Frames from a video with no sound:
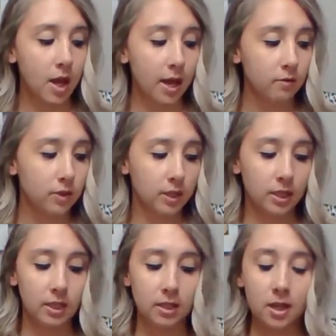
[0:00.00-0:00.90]
I would
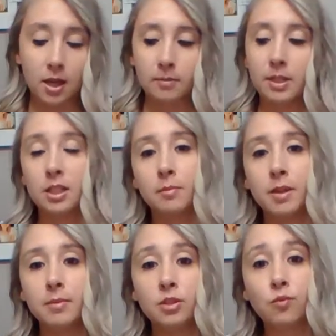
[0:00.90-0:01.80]
then get the
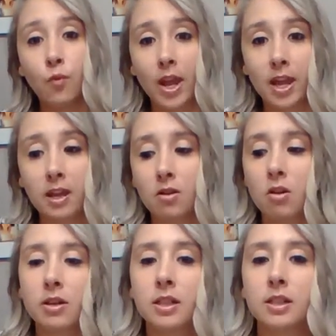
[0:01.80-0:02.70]
baby's weight
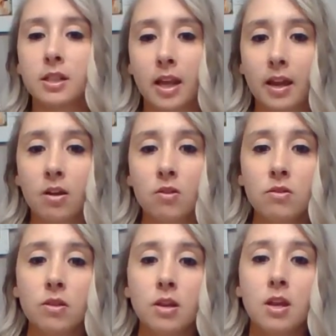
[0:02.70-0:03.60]
on a scale,